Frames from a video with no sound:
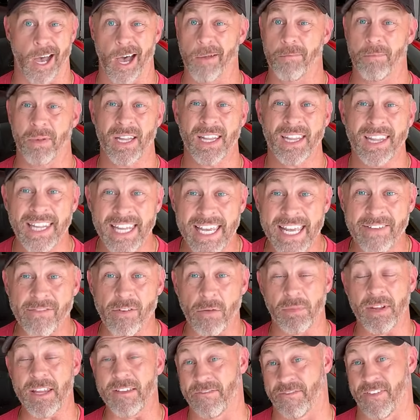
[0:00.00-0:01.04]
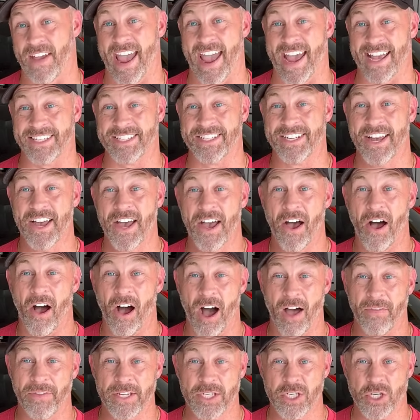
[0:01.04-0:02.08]
unbelievably fast
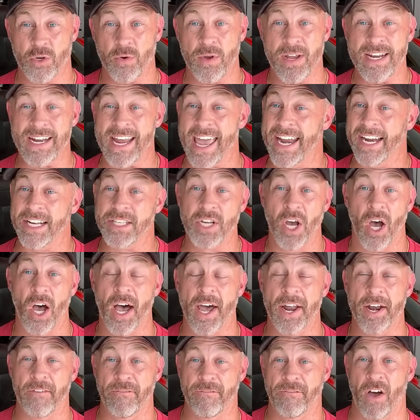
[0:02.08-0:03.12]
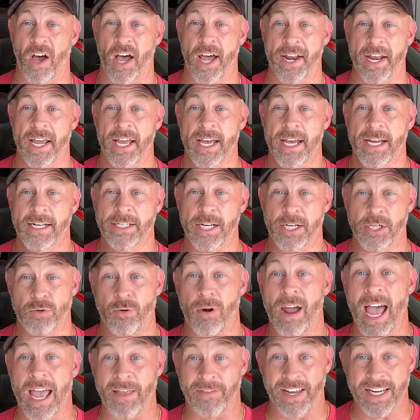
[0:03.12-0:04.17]
on the street and a ton of fun to
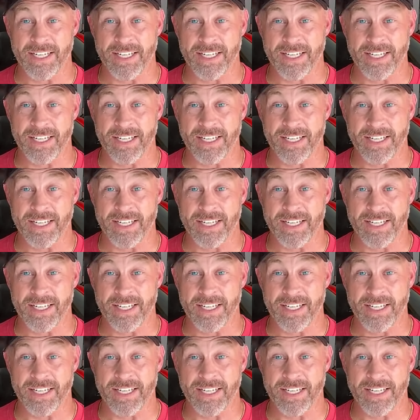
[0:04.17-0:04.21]
drive.